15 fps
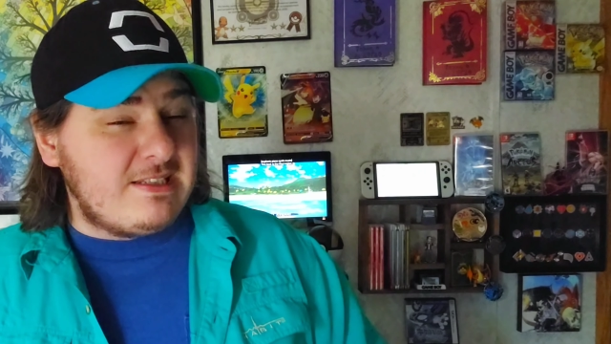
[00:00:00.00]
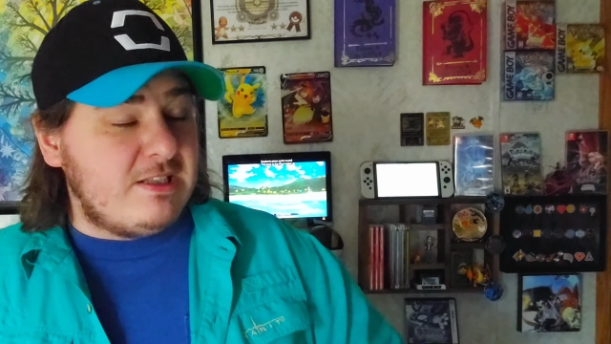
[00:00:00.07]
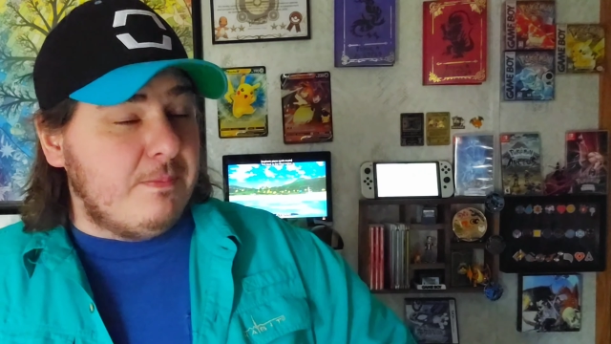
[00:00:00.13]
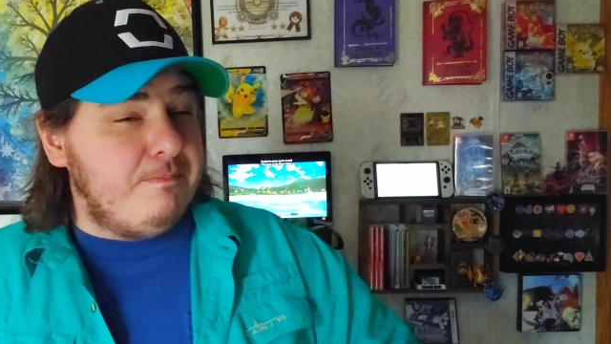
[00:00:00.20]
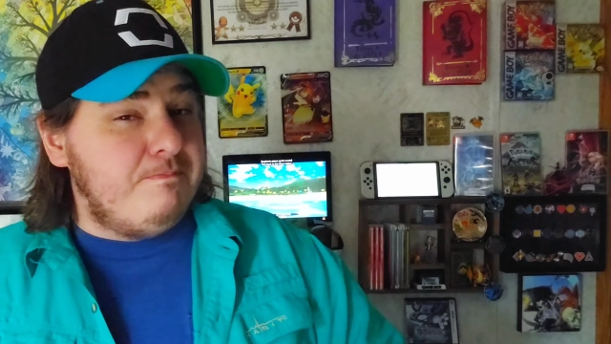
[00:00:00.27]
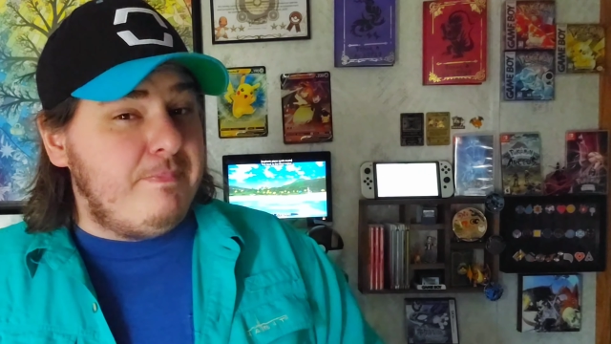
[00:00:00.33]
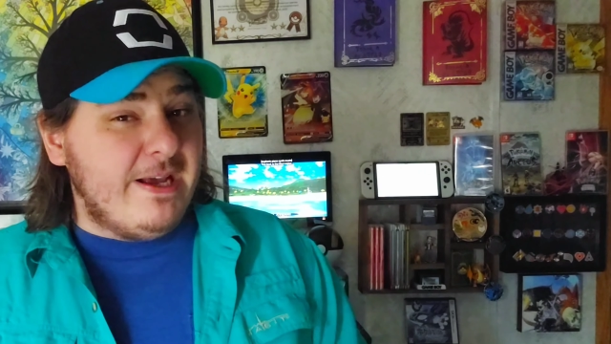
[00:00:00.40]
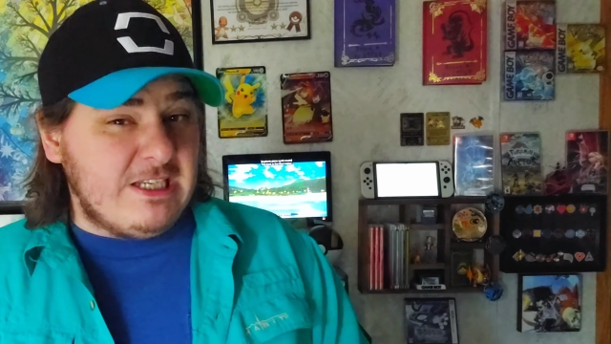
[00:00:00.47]
the
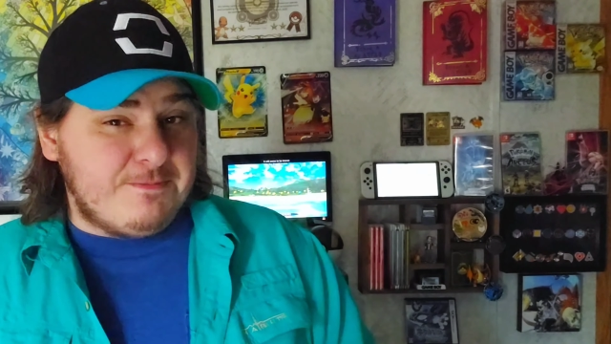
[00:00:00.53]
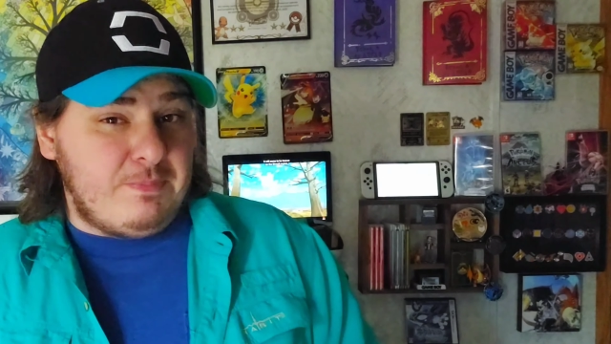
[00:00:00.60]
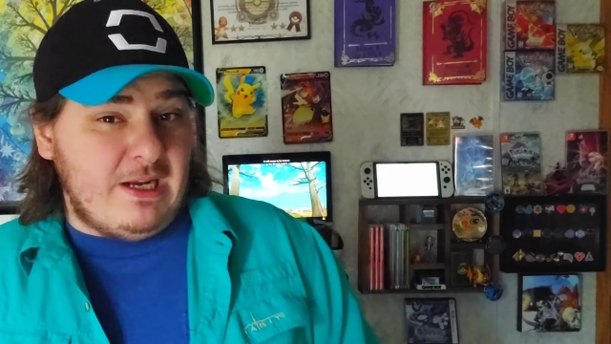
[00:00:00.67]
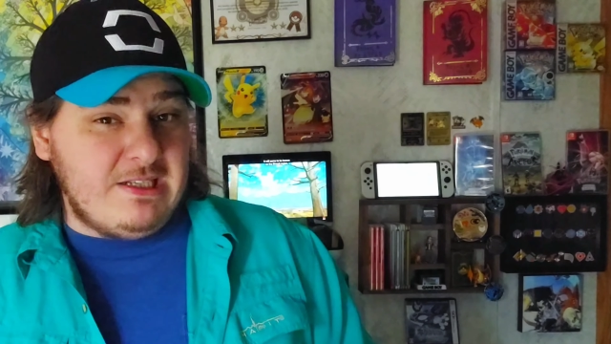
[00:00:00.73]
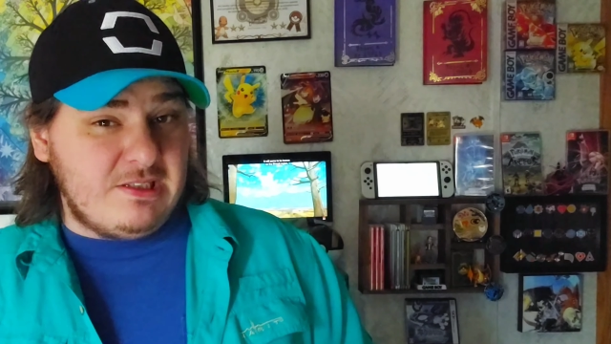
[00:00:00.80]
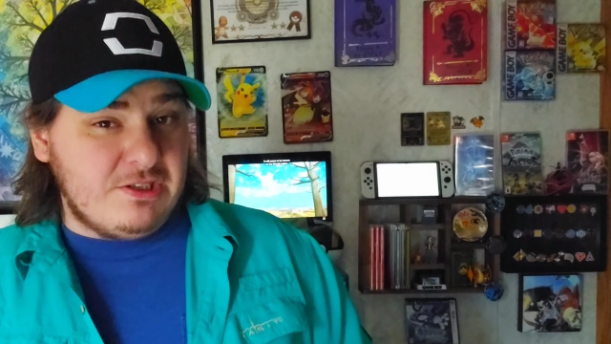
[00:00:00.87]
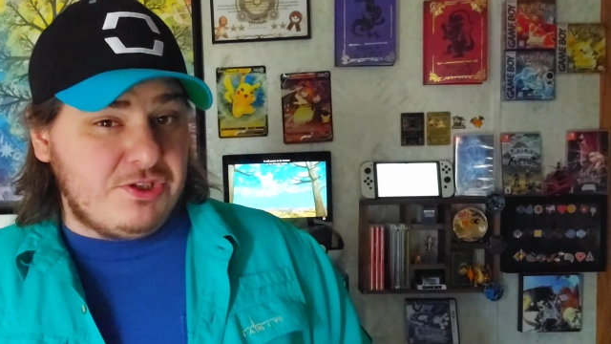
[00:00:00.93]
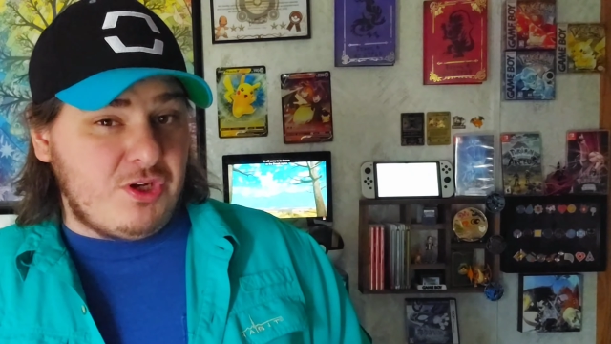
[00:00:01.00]
best
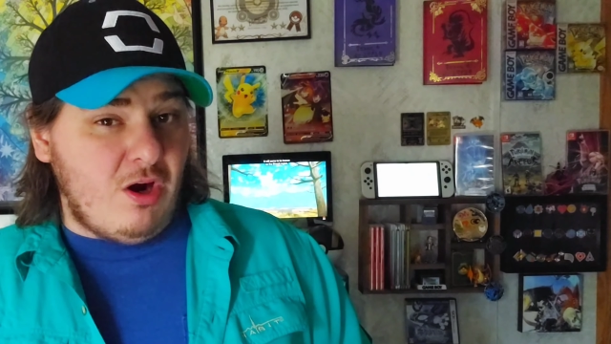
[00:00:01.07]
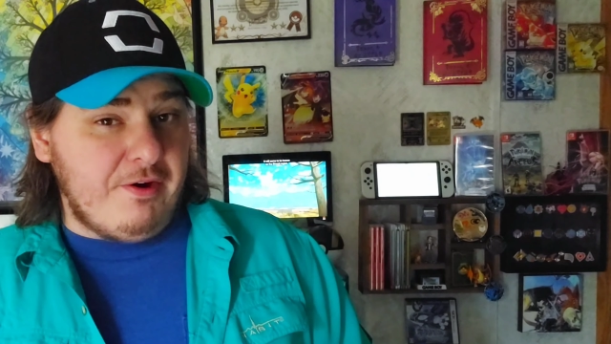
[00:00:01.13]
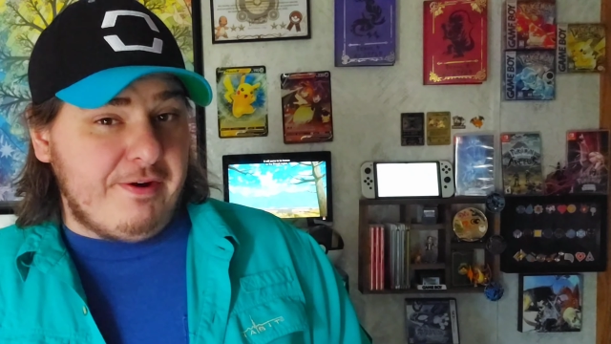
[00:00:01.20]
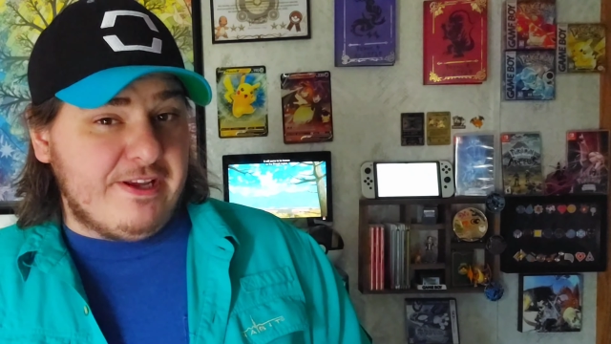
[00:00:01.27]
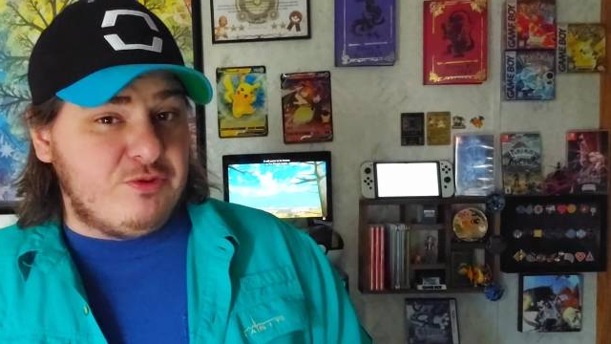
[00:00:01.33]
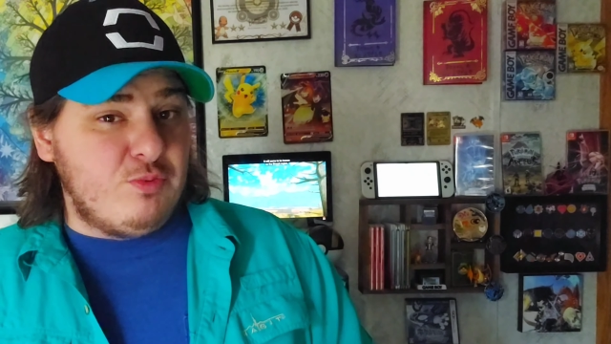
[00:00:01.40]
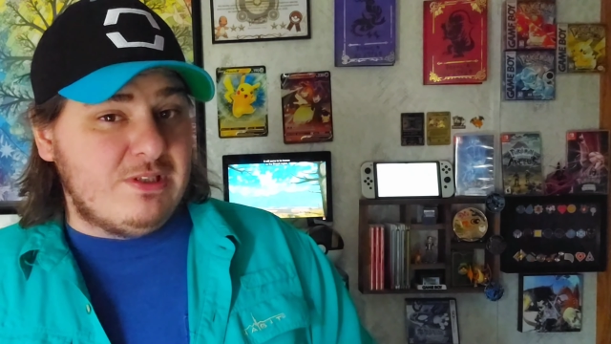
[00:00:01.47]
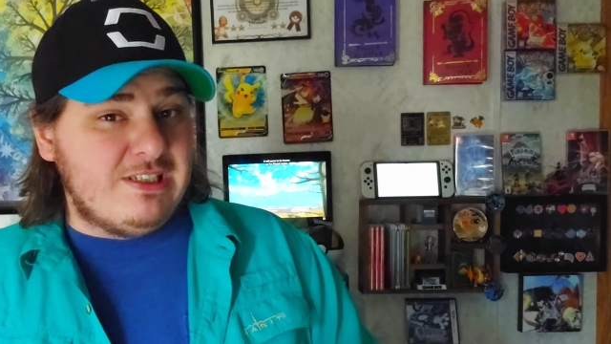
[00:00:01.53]
place to start
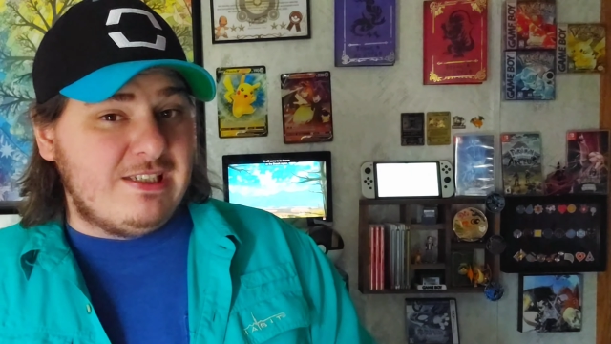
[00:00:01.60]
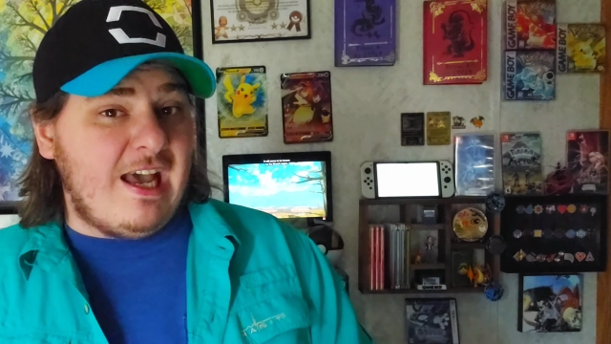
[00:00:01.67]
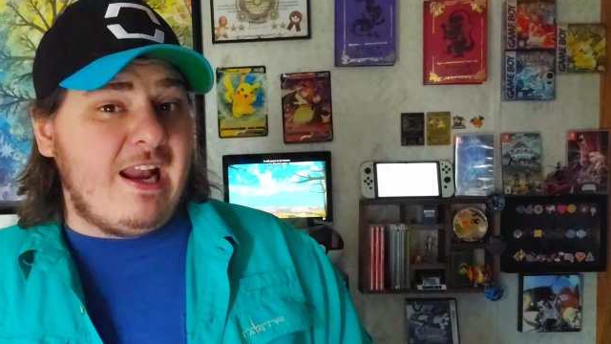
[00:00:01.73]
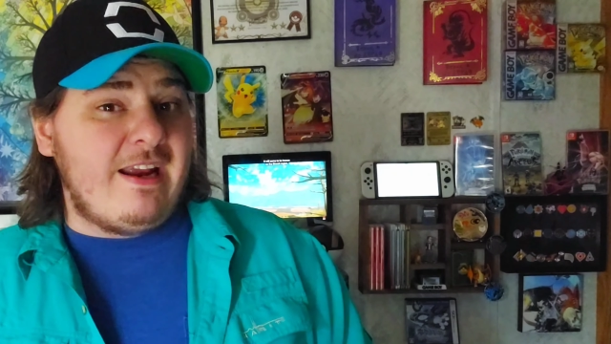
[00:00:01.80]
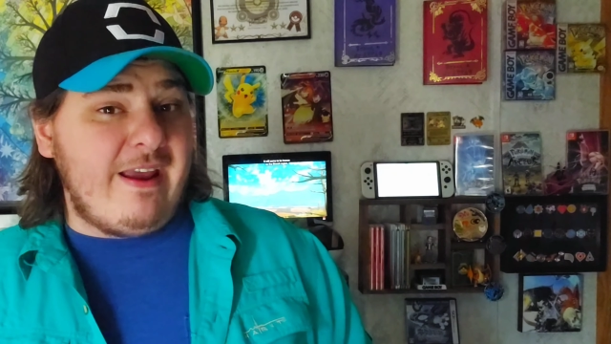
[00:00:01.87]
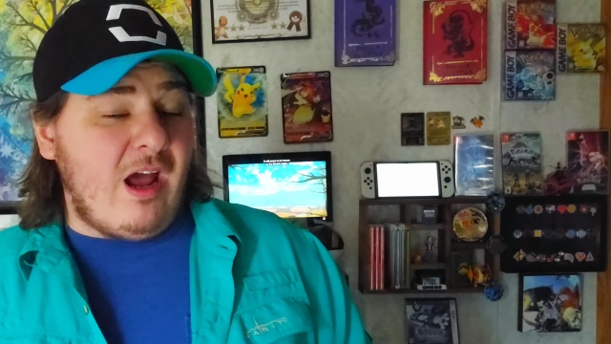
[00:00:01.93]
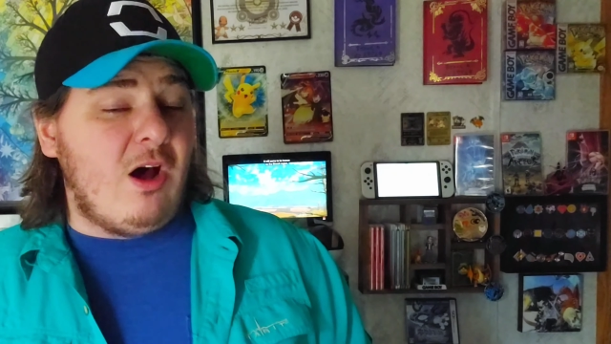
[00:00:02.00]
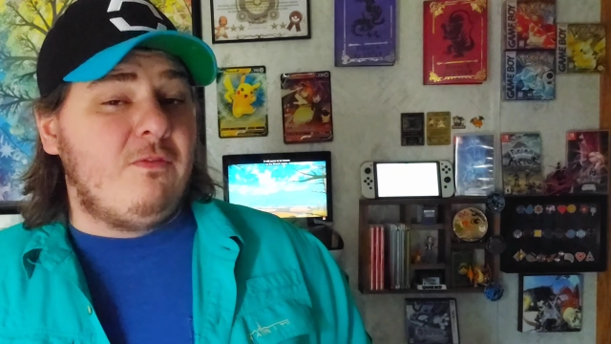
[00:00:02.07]
is with
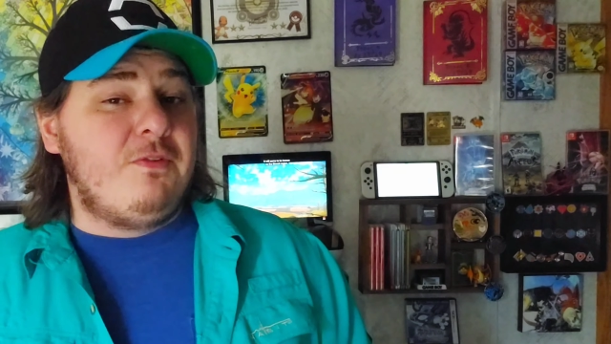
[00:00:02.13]
Static Alpha